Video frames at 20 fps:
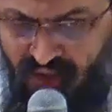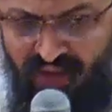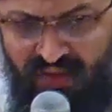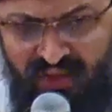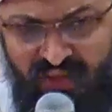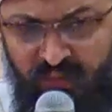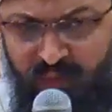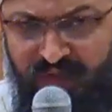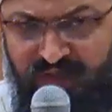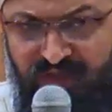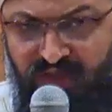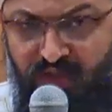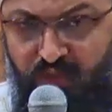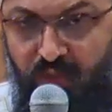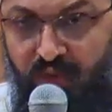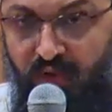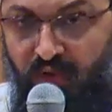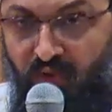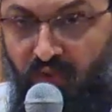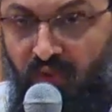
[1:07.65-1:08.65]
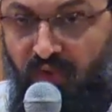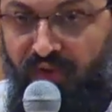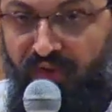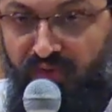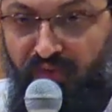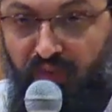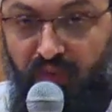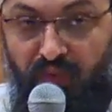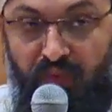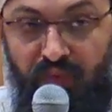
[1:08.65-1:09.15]
The passage, we all
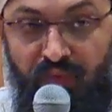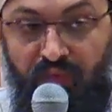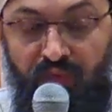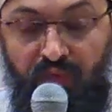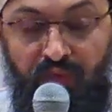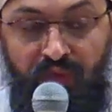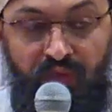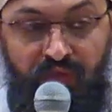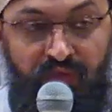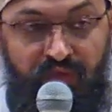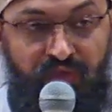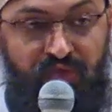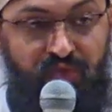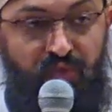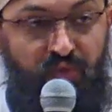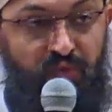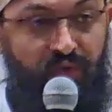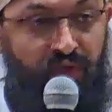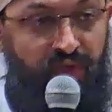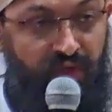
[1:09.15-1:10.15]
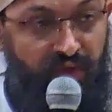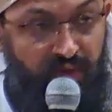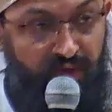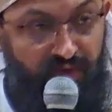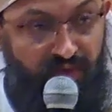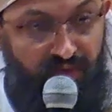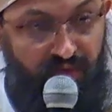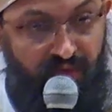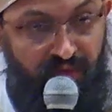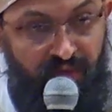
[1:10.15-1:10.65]
know the story.
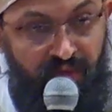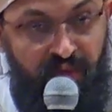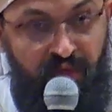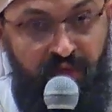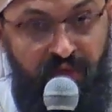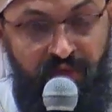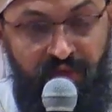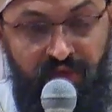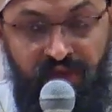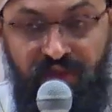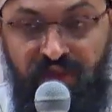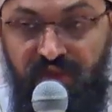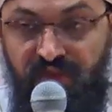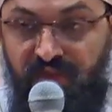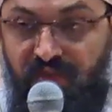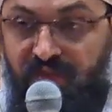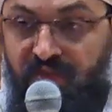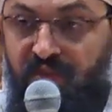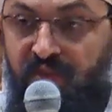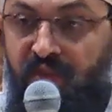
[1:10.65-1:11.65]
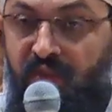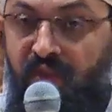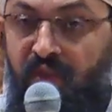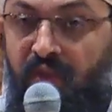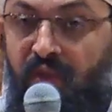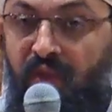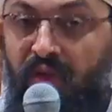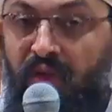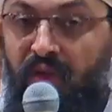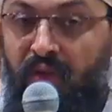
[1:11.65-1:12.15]
Jesus
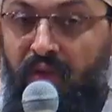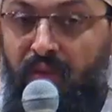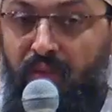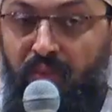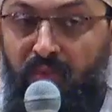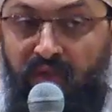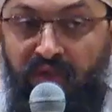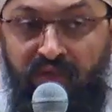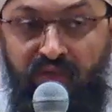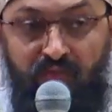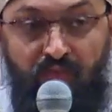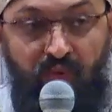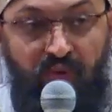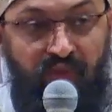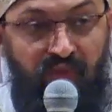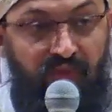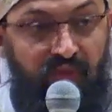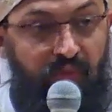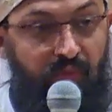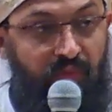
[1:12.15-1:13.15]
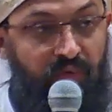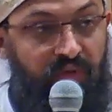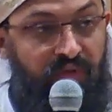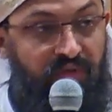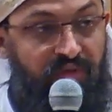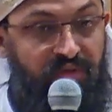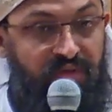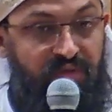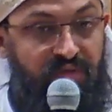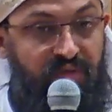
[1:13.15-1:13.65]
met
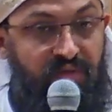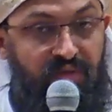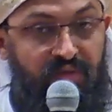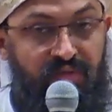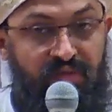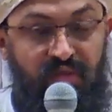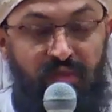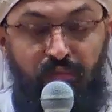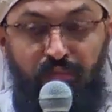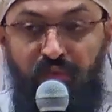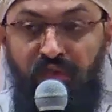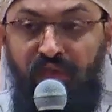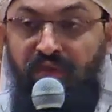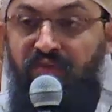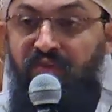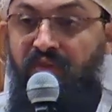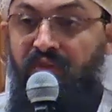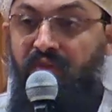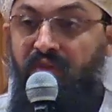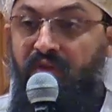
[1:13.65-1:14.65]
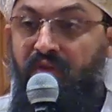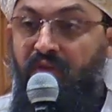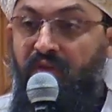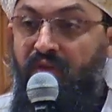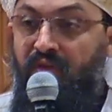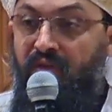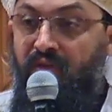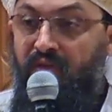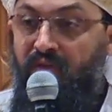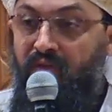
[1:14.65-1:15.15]
with St. Peter.
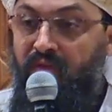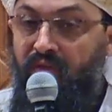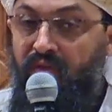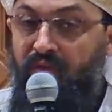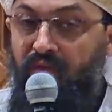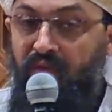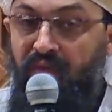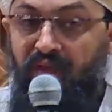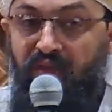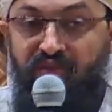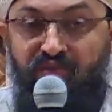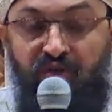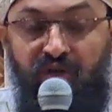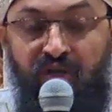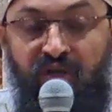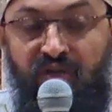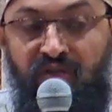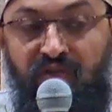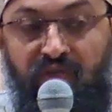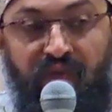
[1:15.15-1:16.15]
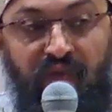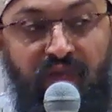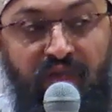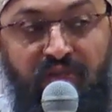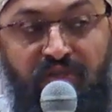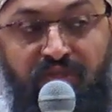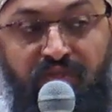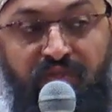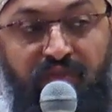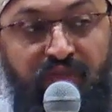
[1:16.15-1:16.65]
They tried to
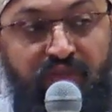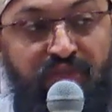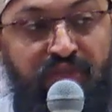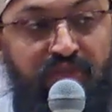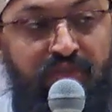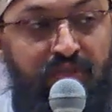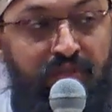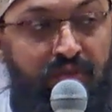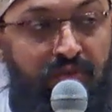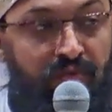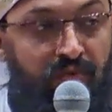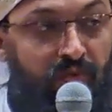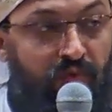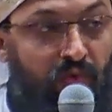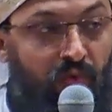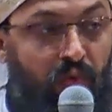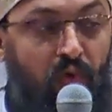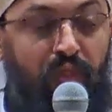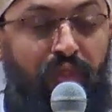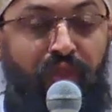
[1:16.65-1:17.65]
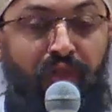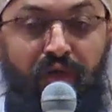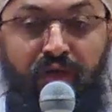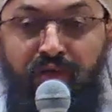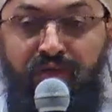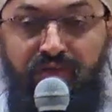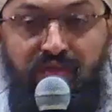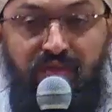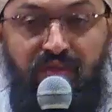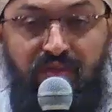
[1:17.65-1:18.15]
catch fish all
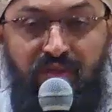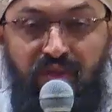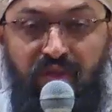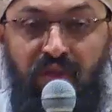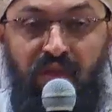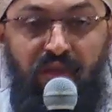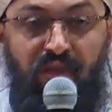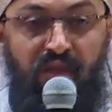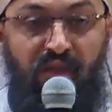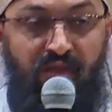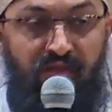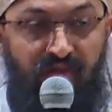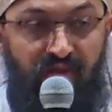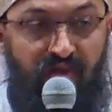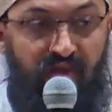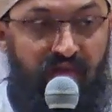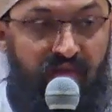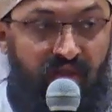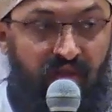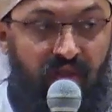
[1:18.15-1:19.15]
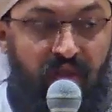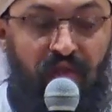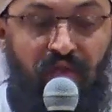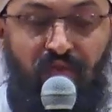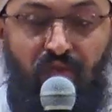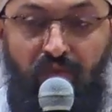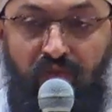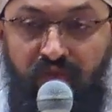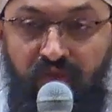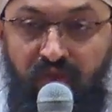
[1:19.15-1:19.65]
night. They didn't get anything. He
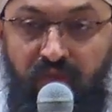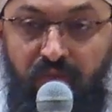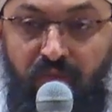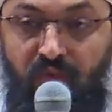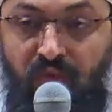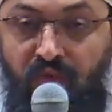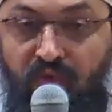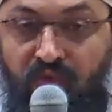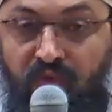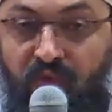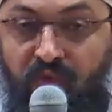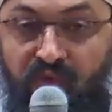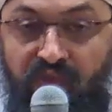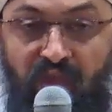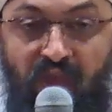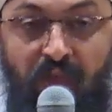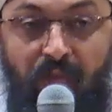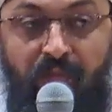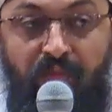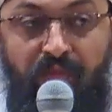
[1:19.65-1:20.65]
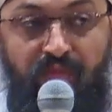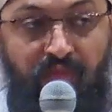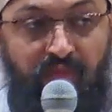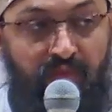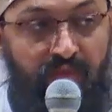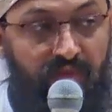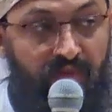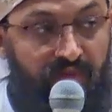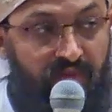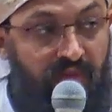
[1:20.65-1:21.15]
told them, go to the
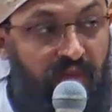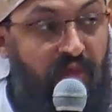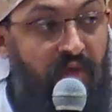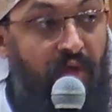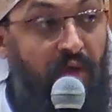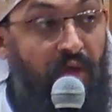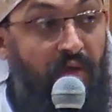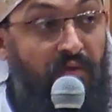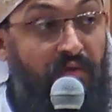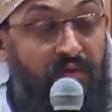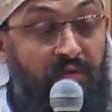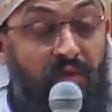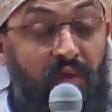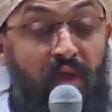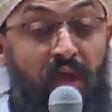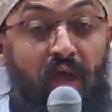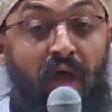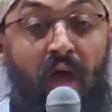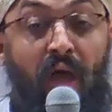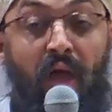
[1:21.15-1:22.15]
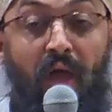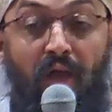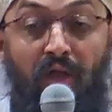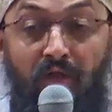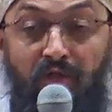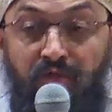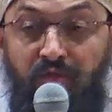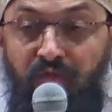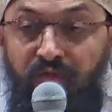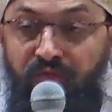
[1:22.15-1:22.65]
depth. They got a
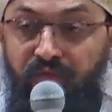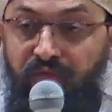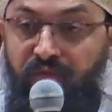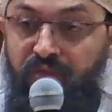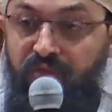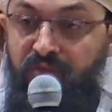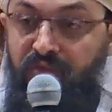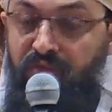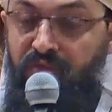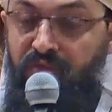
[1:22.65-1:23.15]
lot of fish.